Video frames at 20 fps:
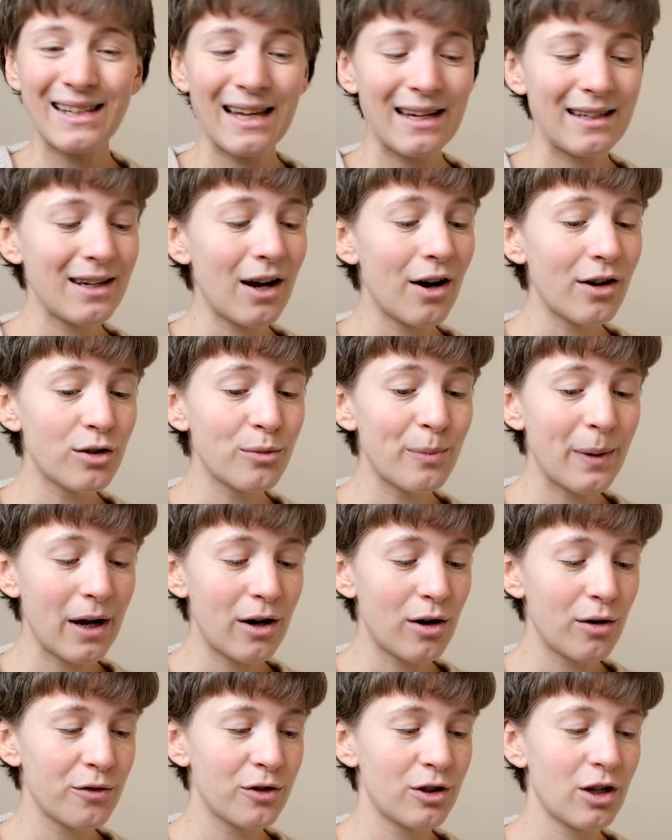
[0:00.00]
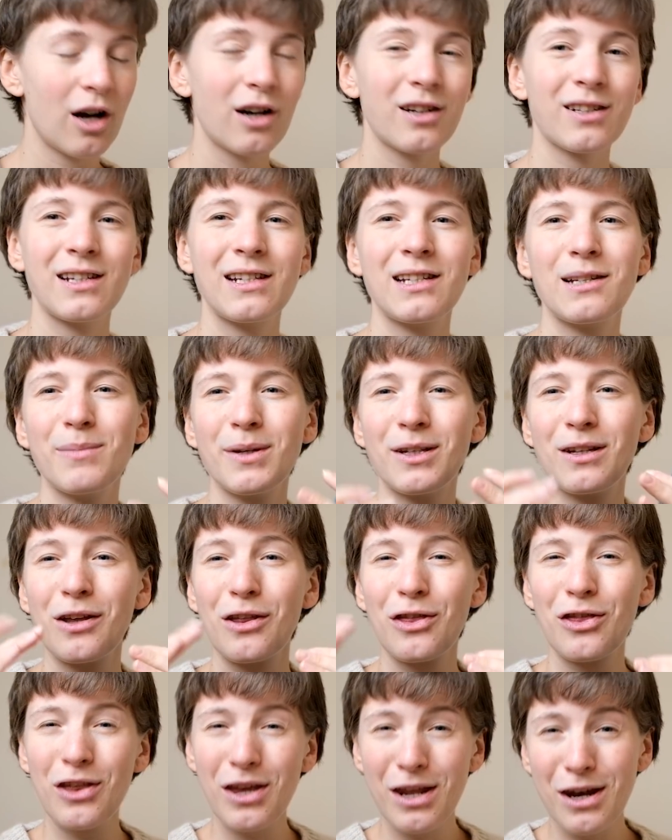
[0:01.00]
that the other pair of socks is a
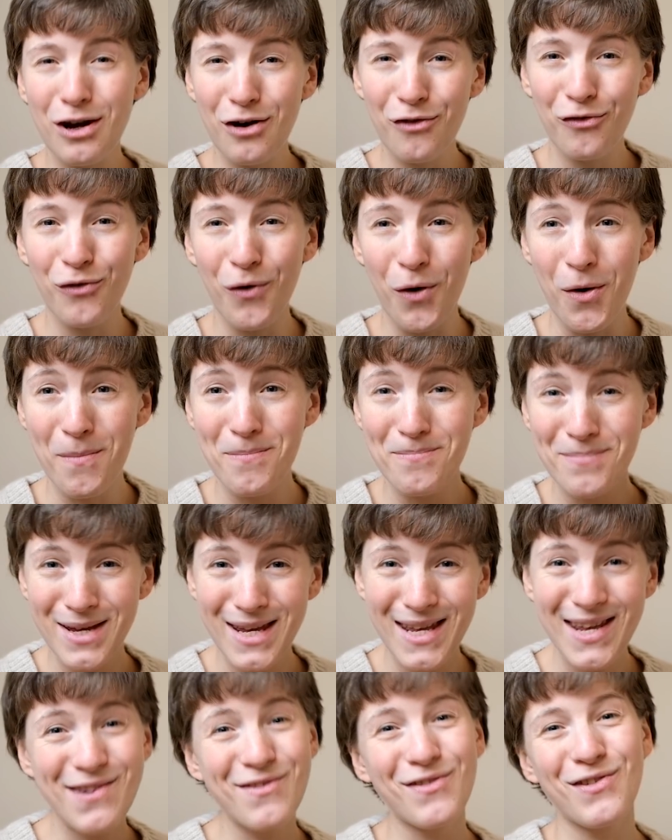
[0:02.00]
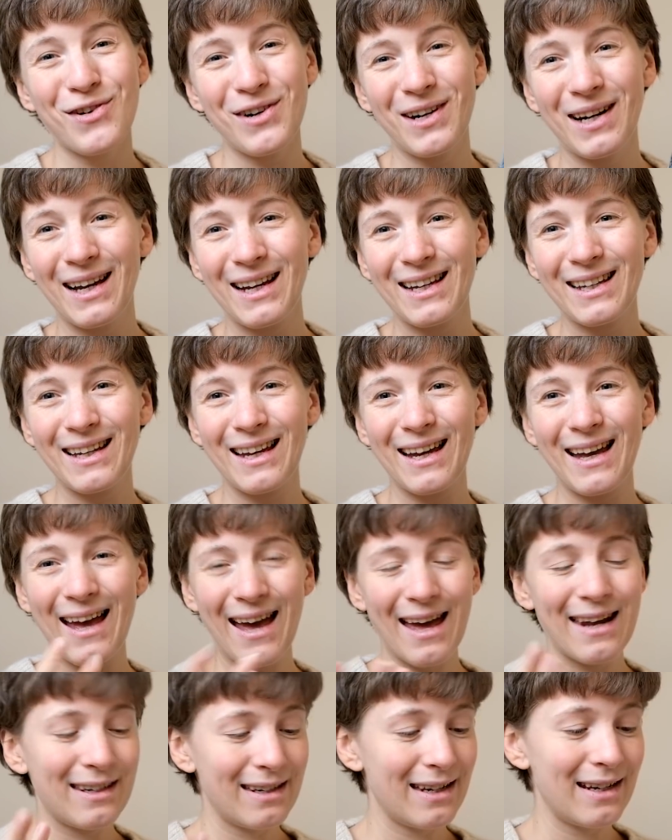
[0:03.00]
bit thin for me for like
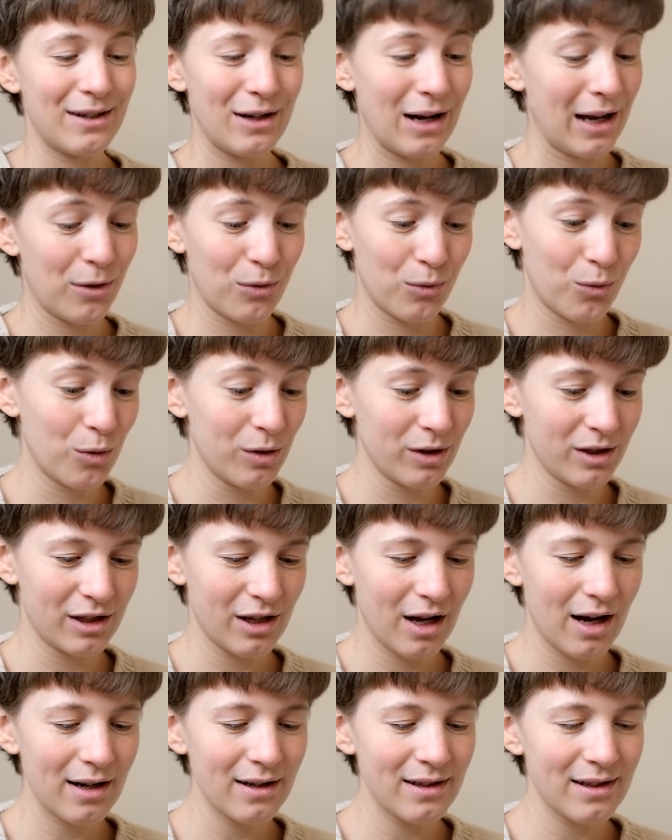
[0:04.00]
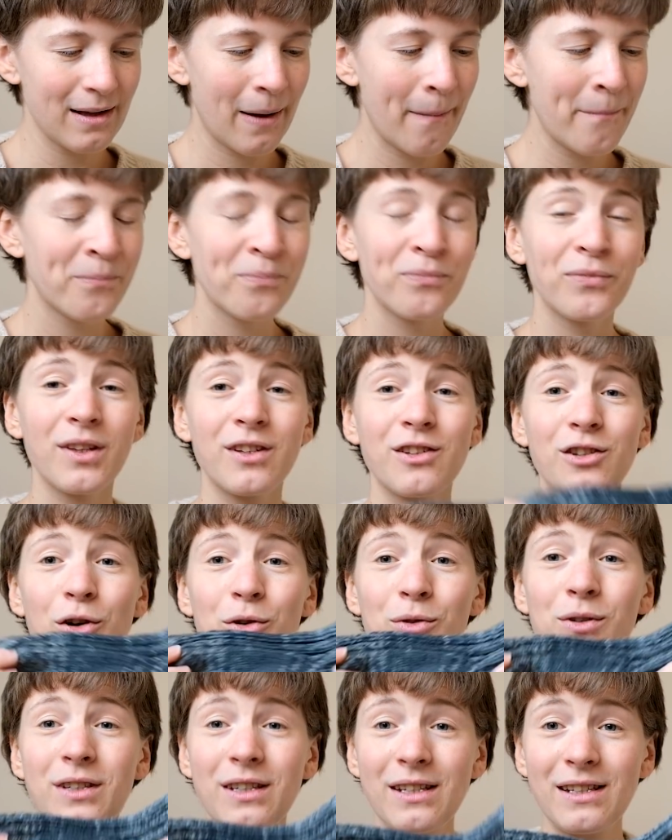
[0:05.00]
hand knit, like wool socks.
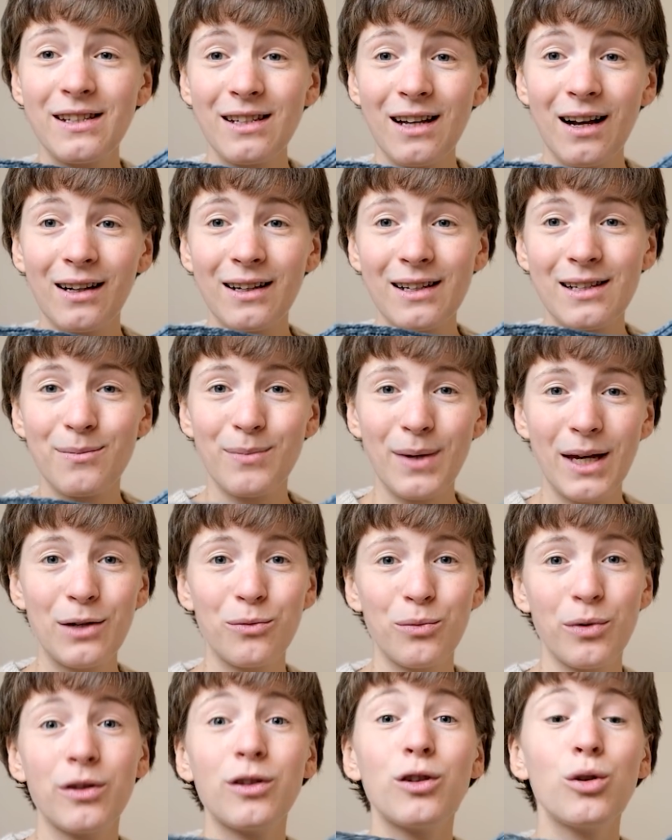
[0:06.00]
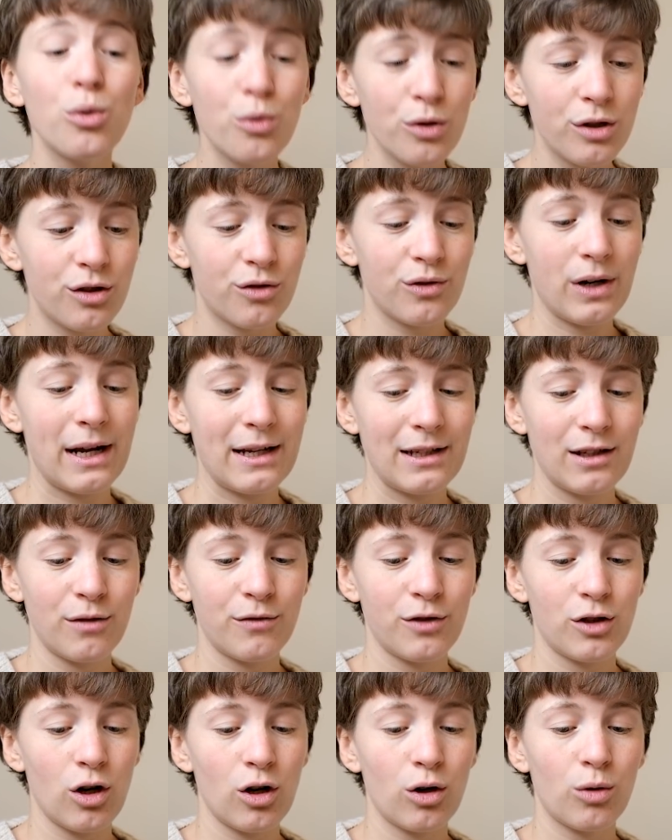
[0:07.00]
So this sock is made with 2 strands of
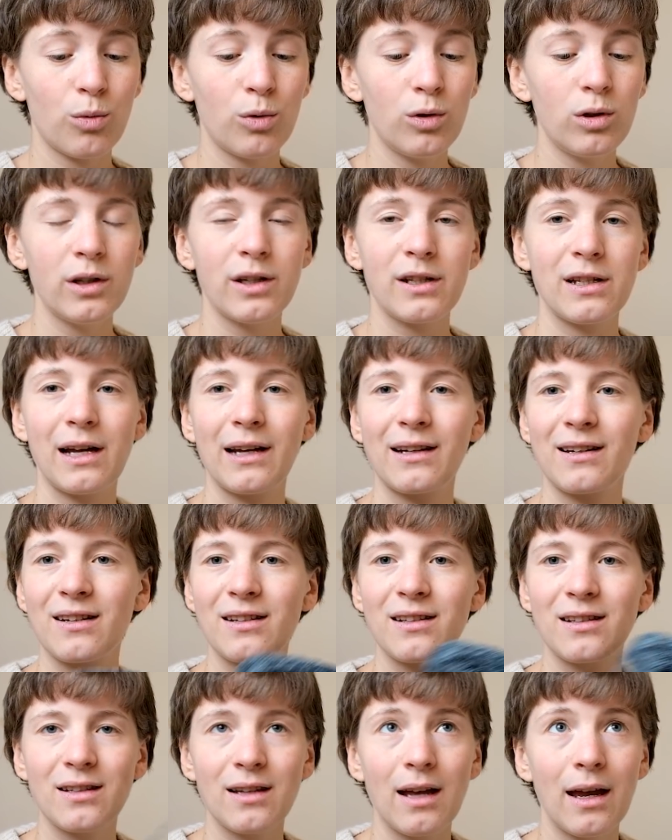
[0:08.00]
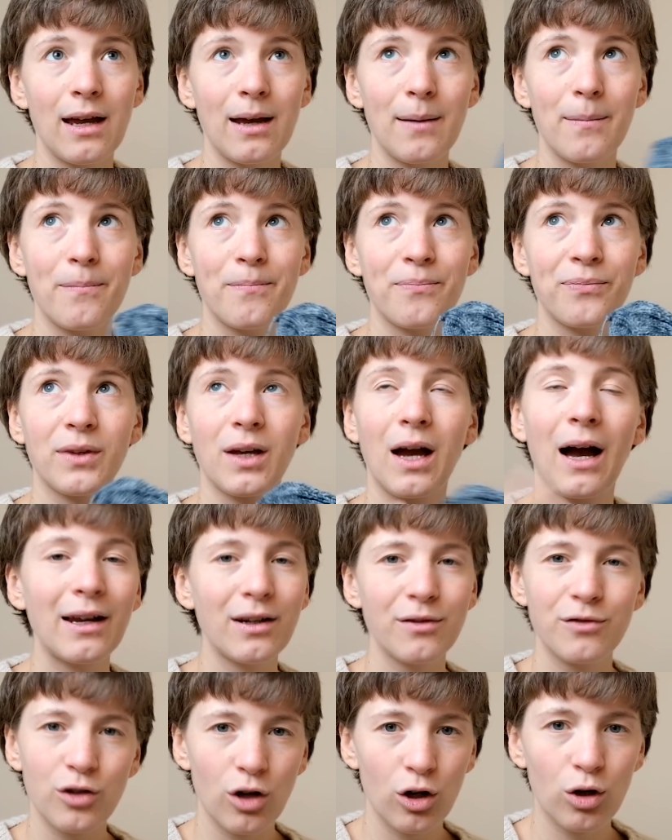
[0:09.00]
sock wool. It's like the same kind
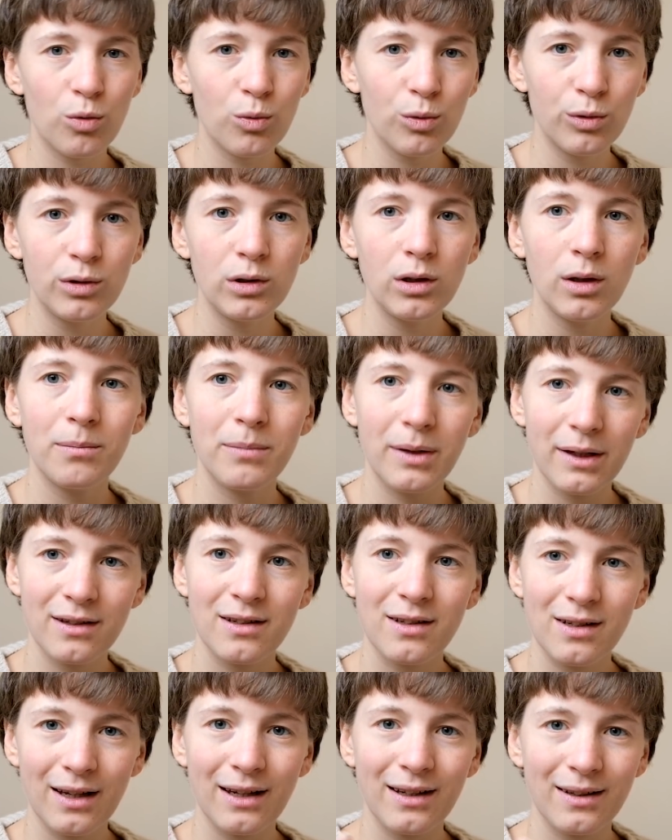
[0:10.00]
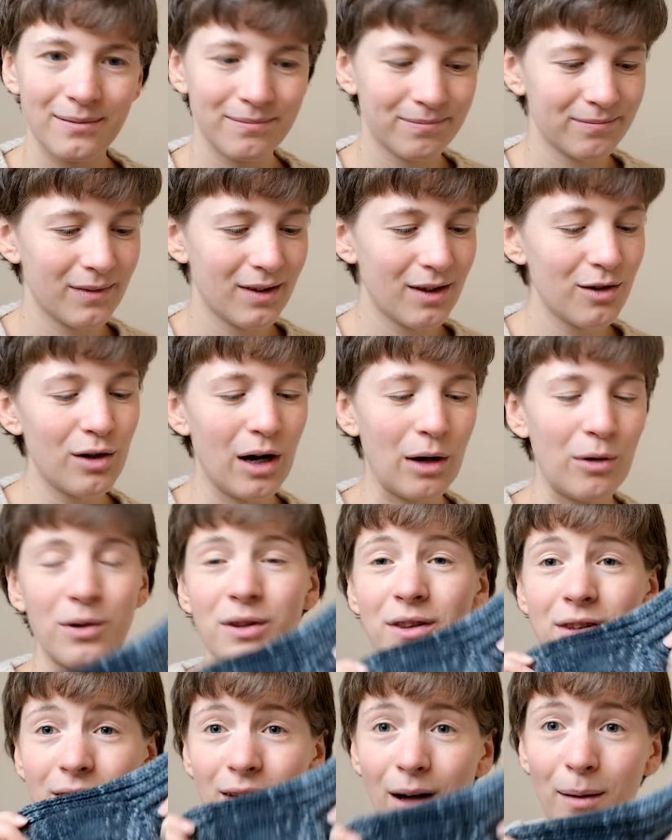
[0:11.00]
of sock wool, but like, you know,
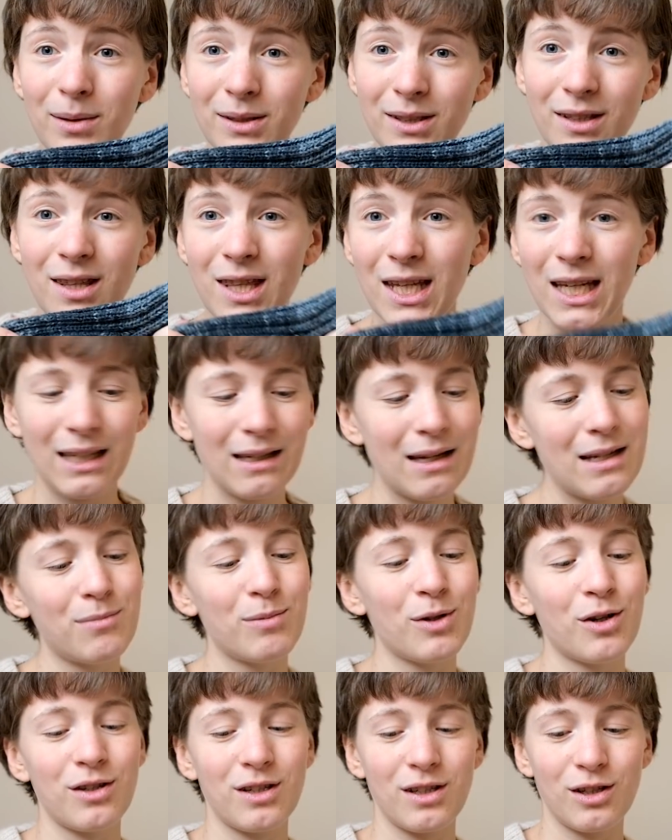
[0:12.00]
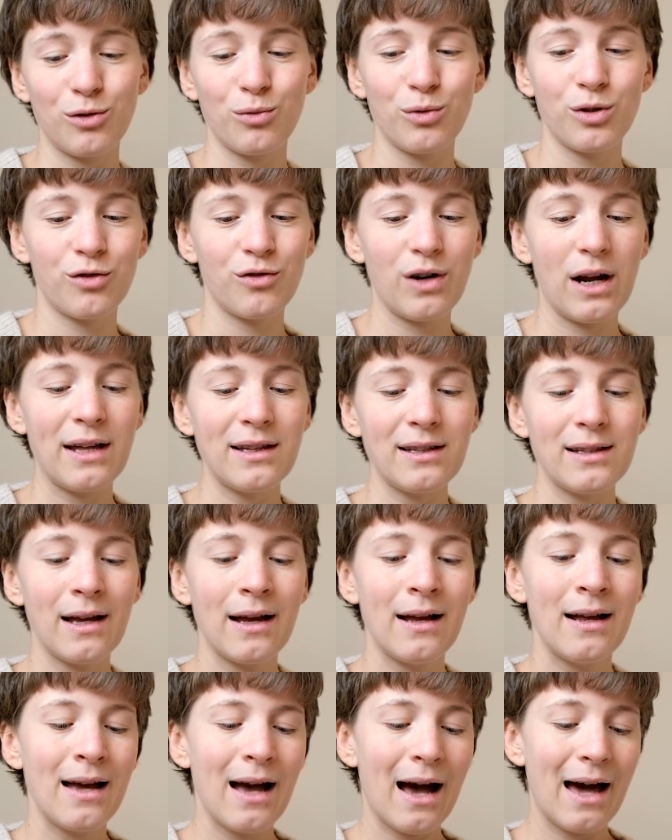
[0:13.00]
double the thickness because it's 2 strands.
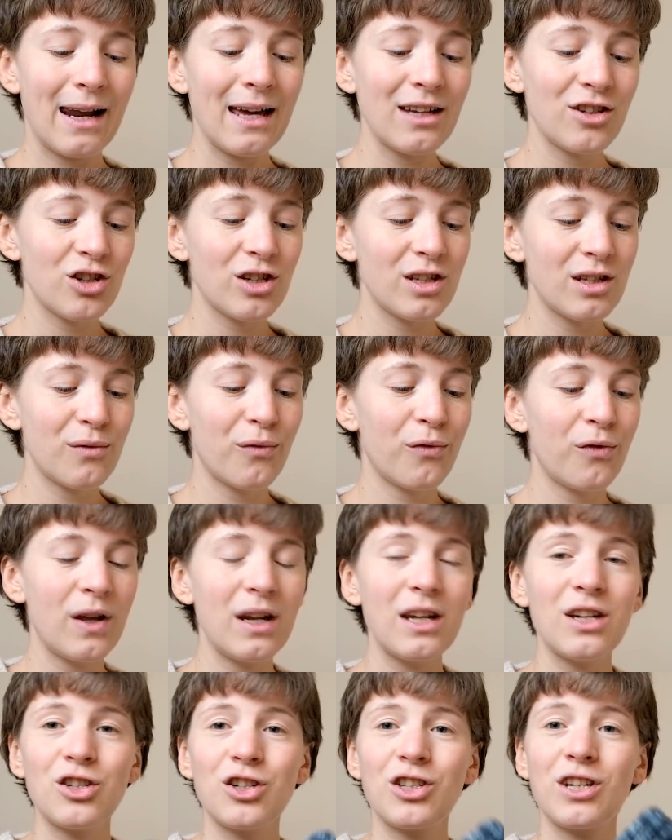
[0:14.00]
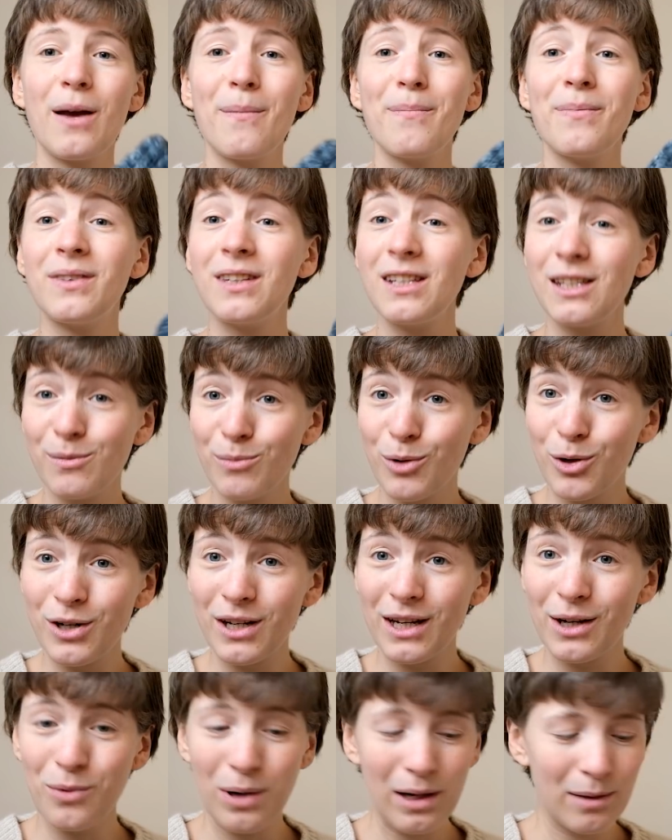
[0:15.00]
And I just finished them this
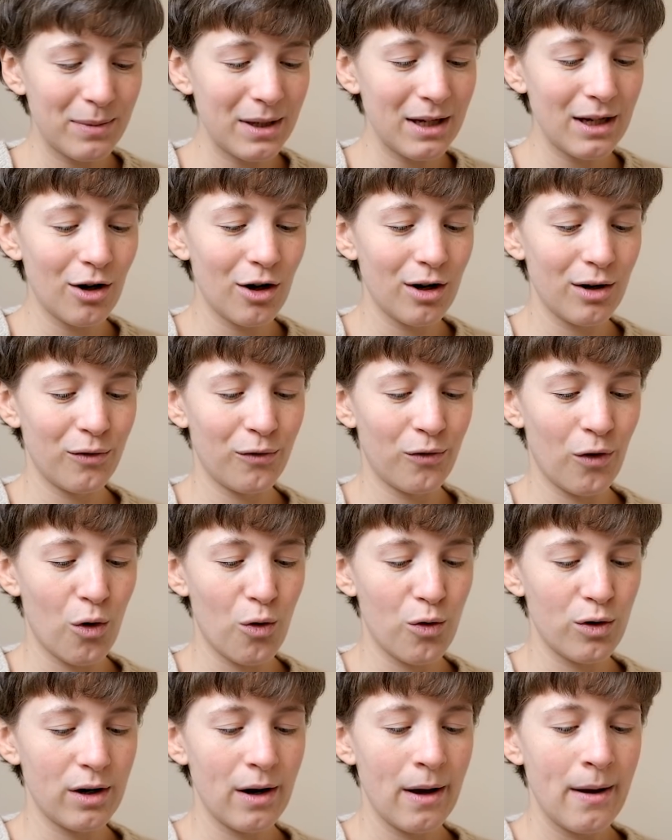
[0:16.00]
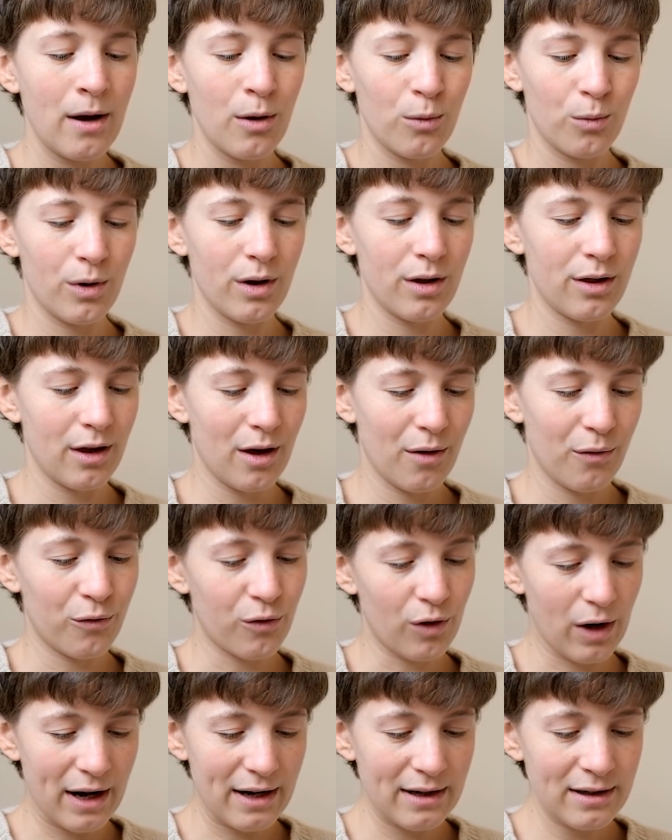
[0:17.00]
morning while being on the phone with a
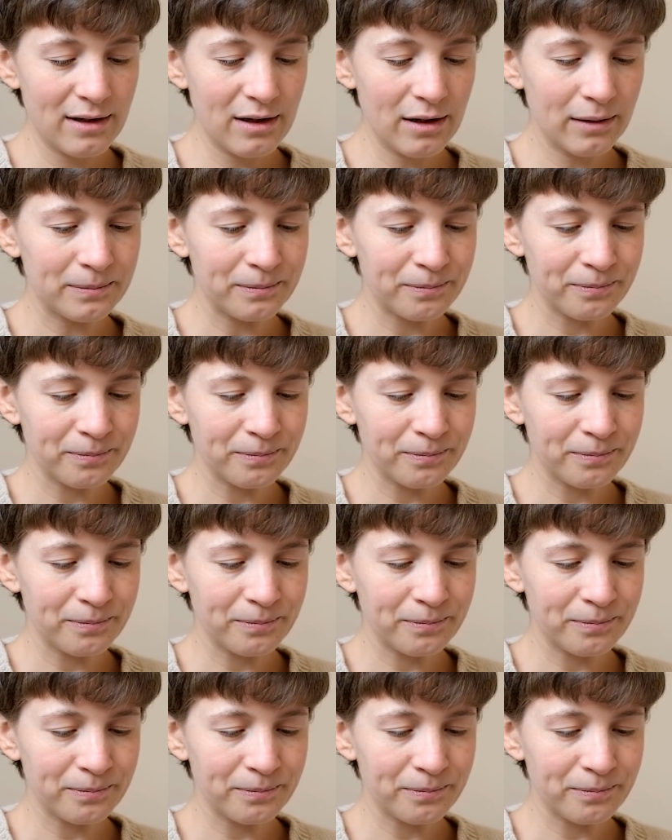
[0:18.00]
friend.